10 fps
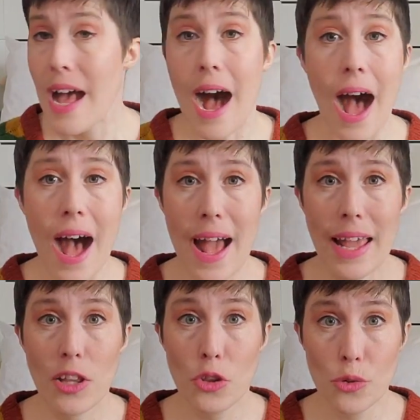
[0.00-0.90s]

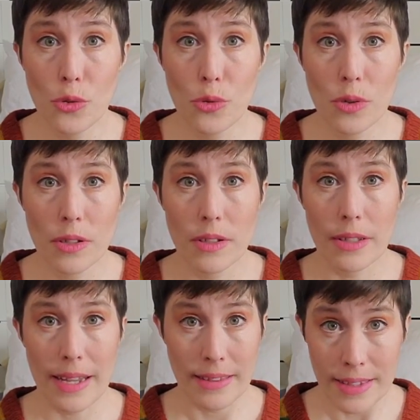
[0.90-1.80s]
I do
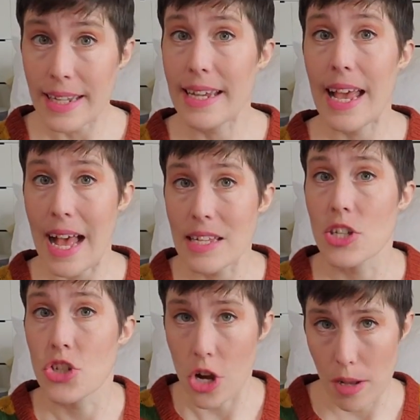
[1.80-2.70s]
like knitting as
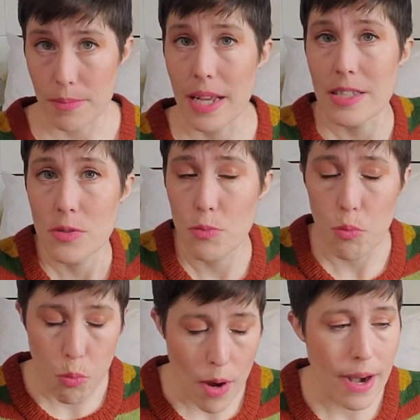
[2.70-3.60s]
a job. That's
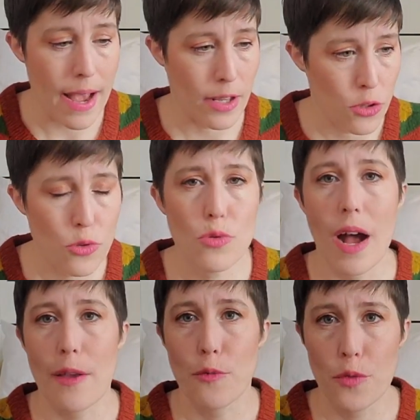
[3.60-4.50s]
what I do.
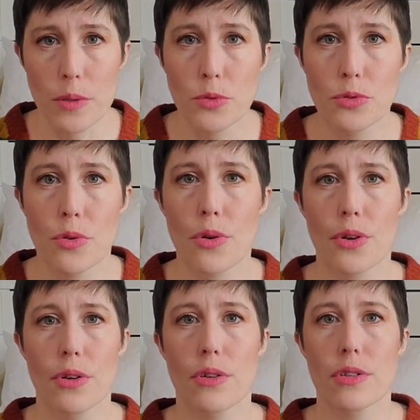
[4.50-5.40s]
I film
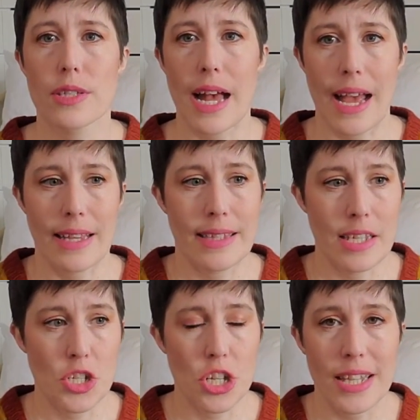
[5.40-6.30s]
tutorials, I
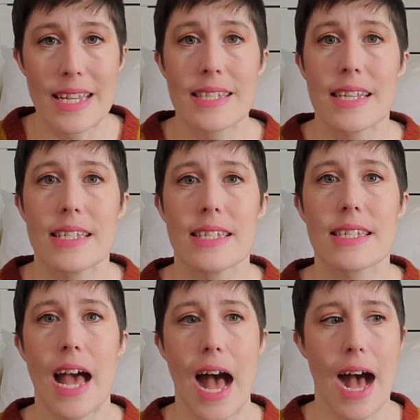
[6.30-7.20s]
teach lessons,
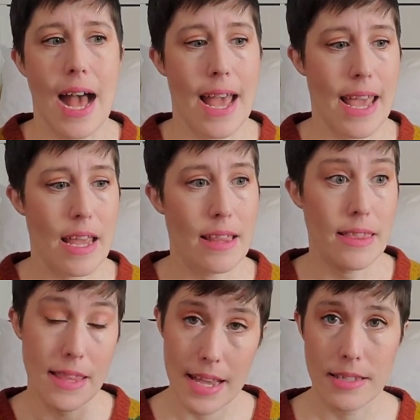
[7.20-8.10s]
I
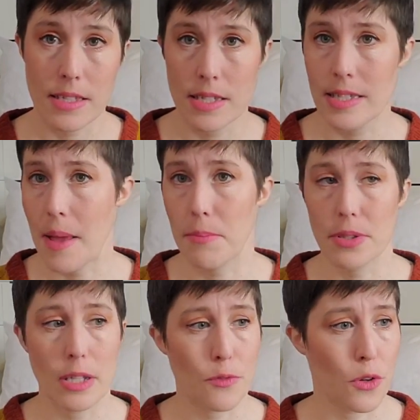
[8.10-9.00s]
knit, sample
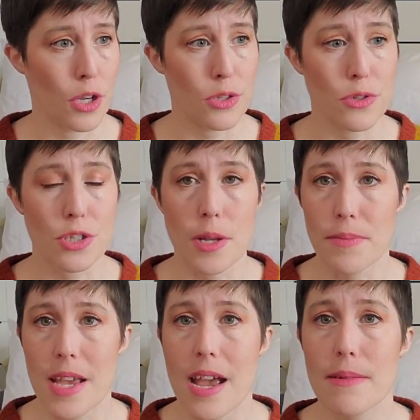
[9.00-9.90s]
knit for others
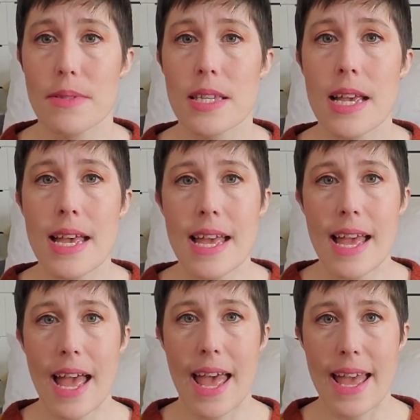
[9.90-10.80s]
sometimes,
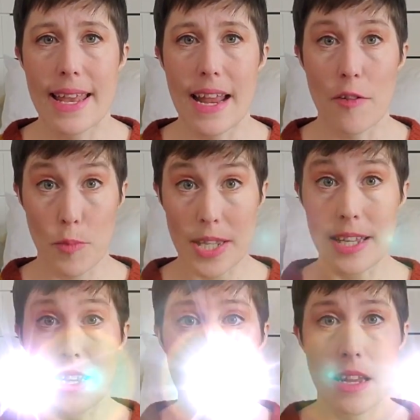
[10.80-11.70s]
and I've been
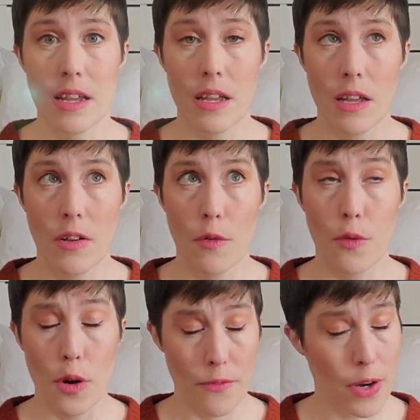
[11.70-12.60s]
knitting
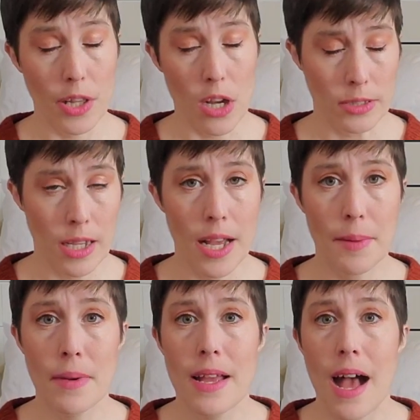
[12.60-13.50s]
for a very long
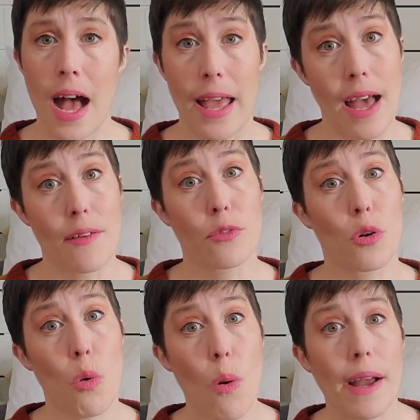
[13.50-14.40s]
time. I have
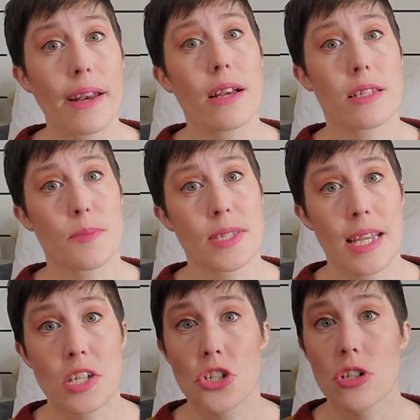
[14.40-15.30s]
quite a
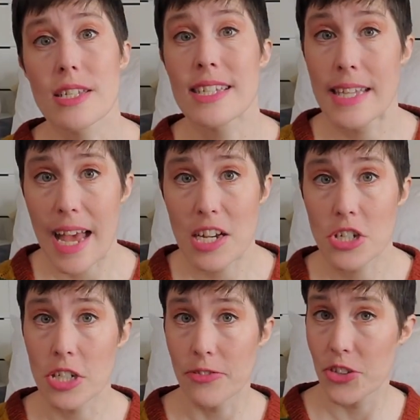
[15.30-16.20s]
substantial
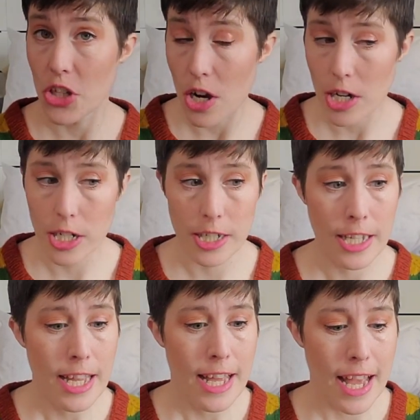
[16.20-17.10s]
stash of yarn.
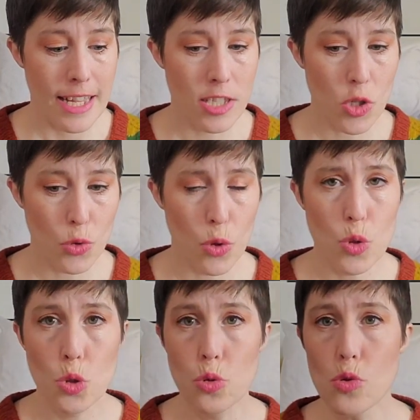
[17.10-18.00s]
And so
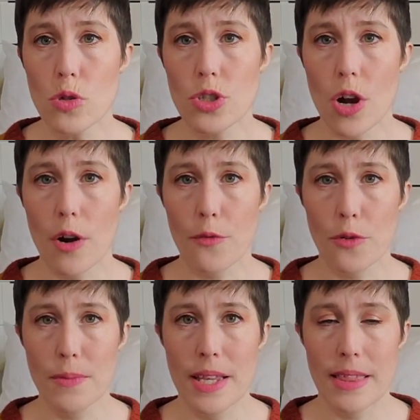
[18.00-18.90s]
those tools are for
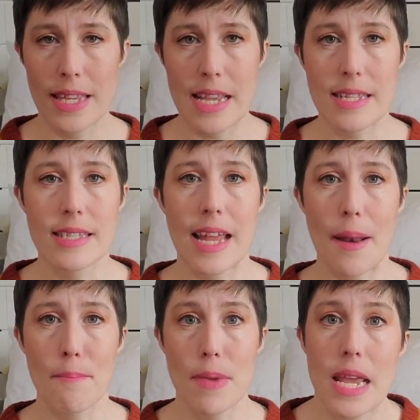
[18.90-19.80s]
me things
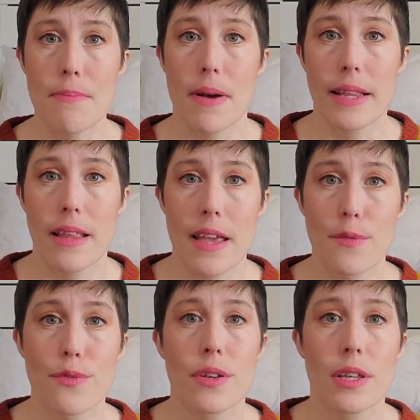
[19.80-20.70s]
that make my
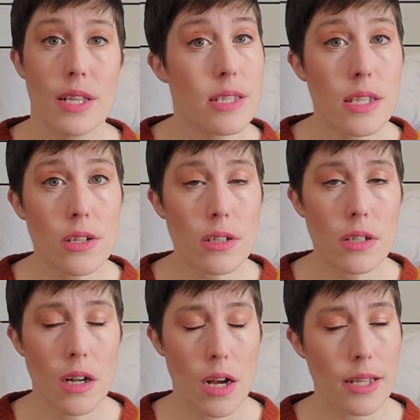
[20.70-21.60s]
life easier
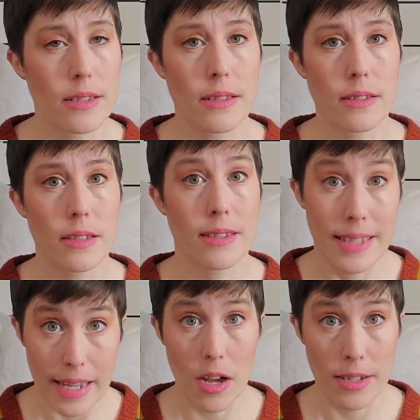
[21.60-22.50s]
on a
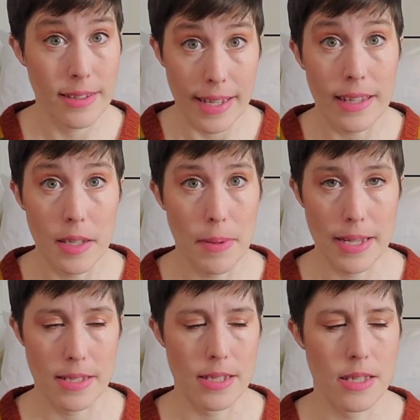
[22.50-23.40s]
daily
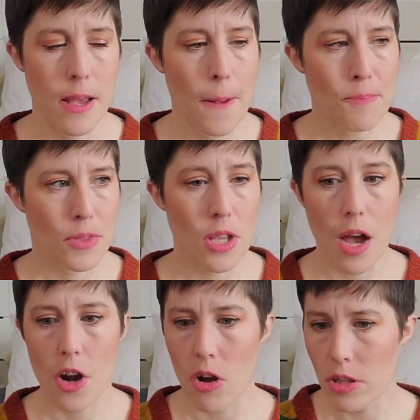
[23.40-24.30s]
basis.
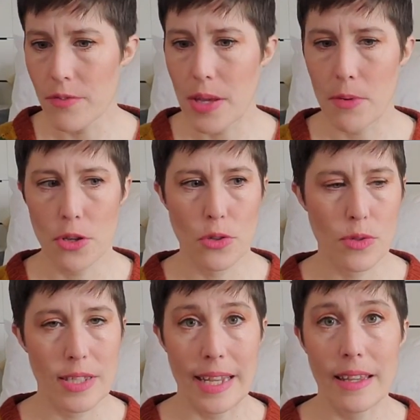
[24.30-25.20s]
Not all of them are
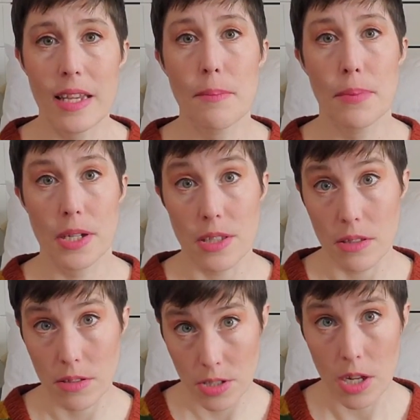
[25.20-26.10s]
used daily, but
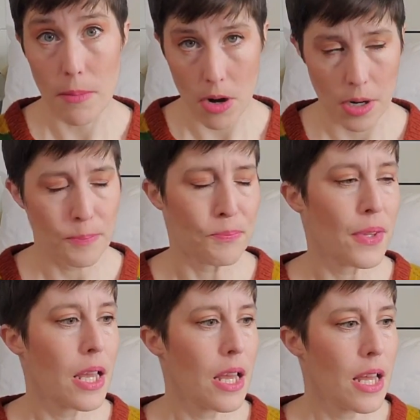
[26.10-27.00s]
some are.
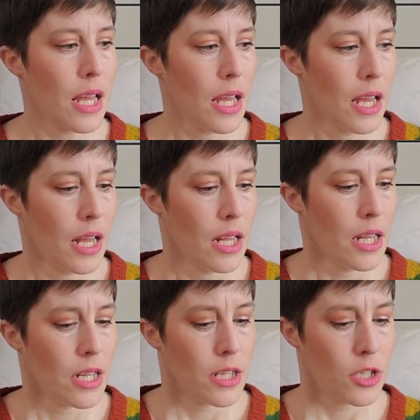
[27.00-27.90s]

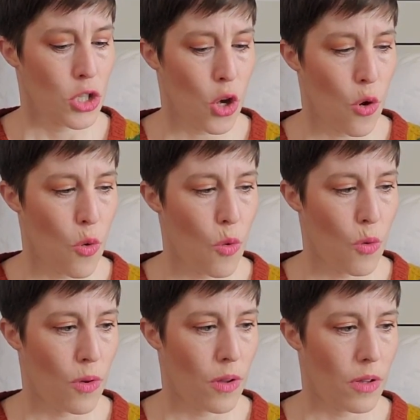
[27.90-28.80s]
So
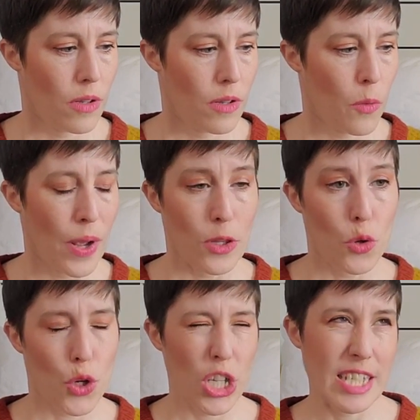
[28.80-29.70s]
when
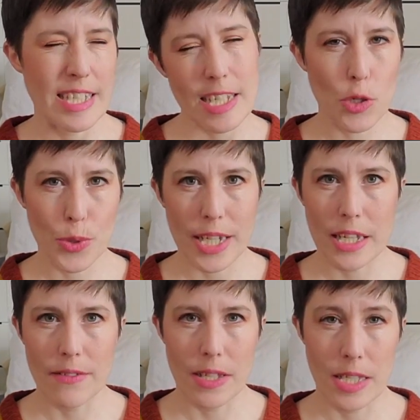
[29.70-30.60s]
you're considering
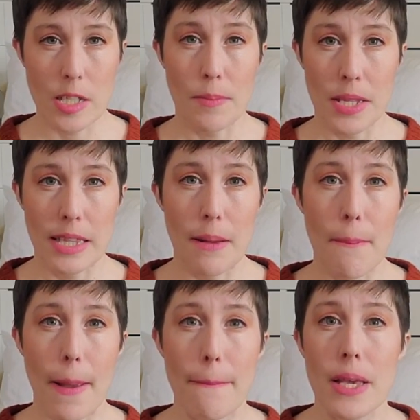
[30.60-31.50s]
if it's something that
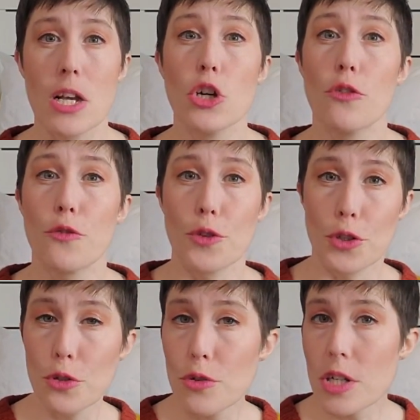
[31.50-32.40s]
might be good for
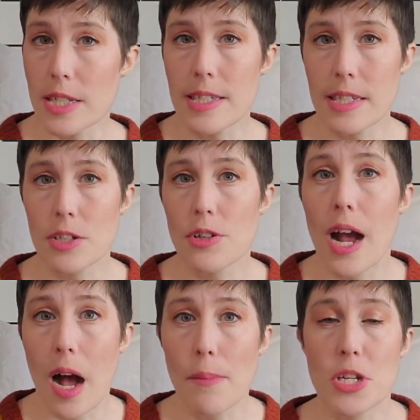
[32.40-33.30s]
you, consider
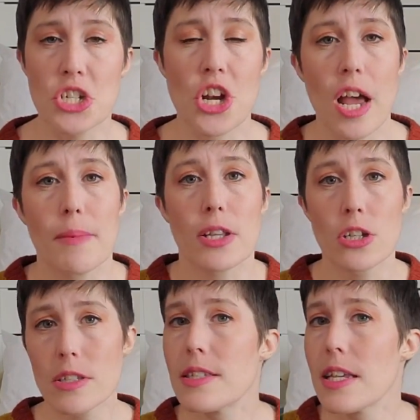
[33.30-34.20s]
how much time it
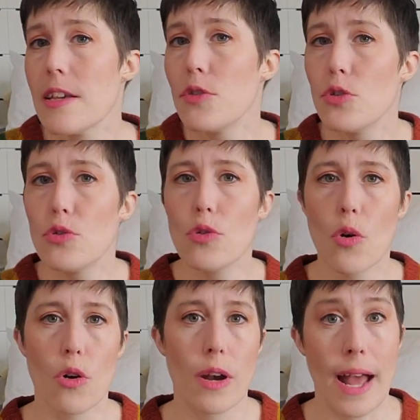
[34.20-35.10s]
could save you,
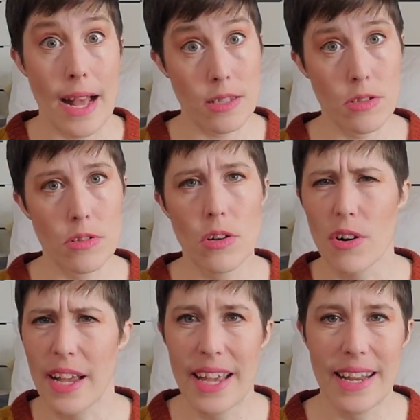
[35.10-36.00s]
or hassle
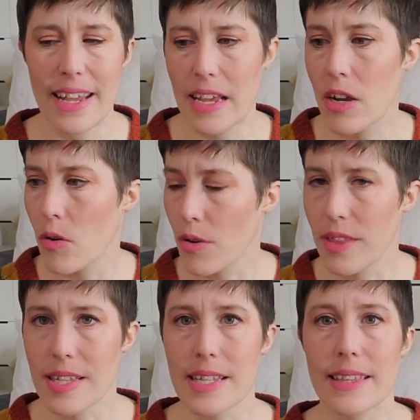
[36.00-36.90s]
or headache or
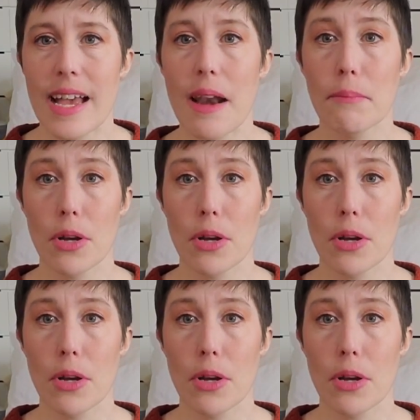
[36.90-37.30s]
things like that.